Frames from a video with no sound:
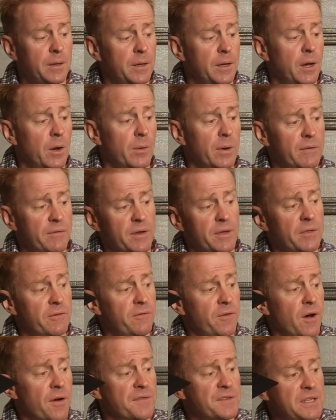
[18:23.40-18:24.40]
However, the
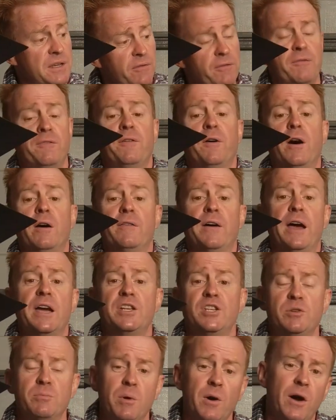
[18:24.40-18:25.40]
575
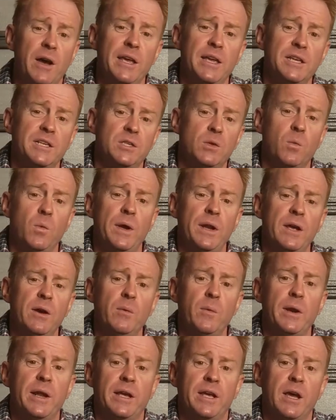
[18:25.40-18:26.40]
HMI is the winner
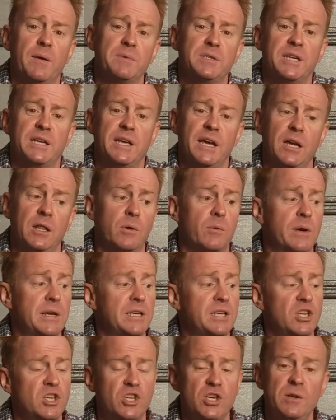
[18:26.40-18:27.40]
when it comes to colour
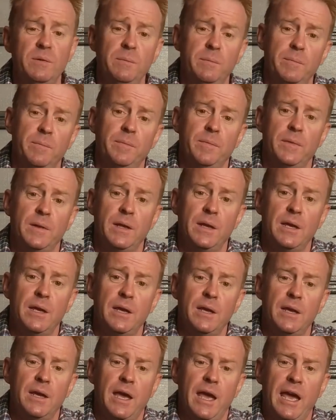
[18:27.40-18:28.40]
rendition
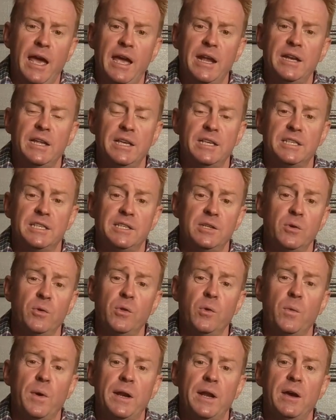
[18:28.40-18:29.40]
and is still
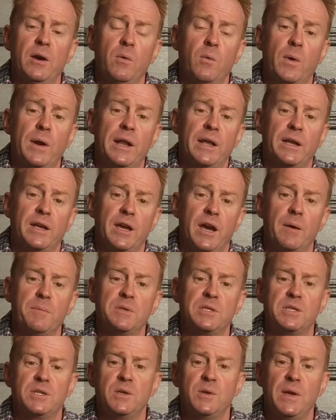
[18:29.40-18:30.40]
the winner when it
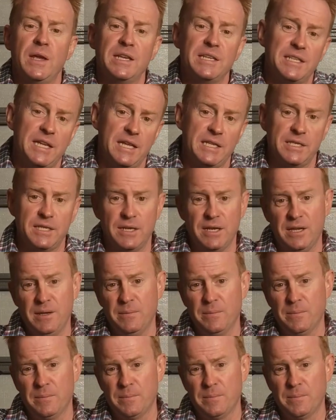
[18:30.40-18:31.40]
comes to intensity.
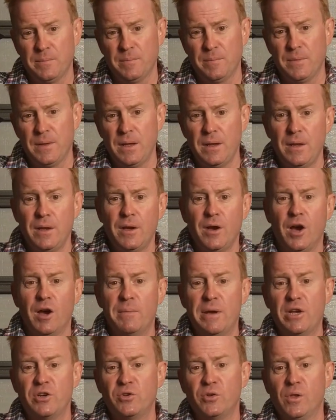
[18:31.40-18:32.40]

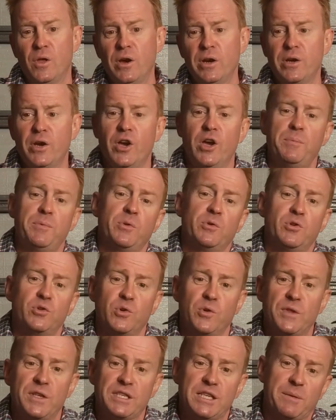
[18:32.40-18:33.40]
I'm Andrew Locke, I hope you
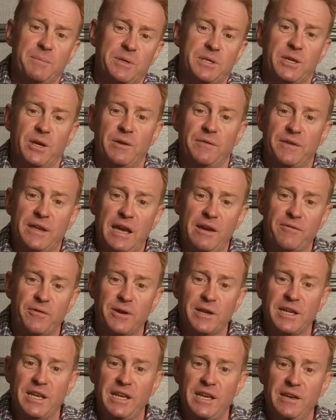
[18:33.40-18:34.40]
enjoyed this episode of Gaffer
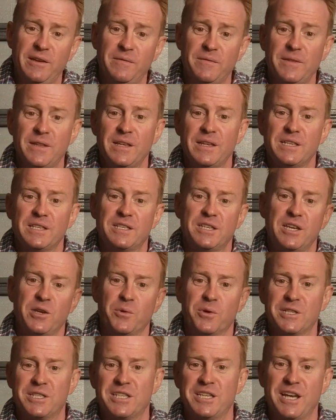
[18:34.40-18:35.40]
and Gear. See
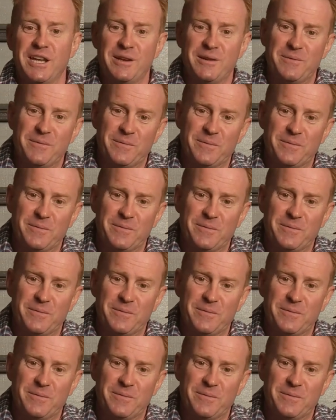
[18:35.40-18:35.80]
you on set.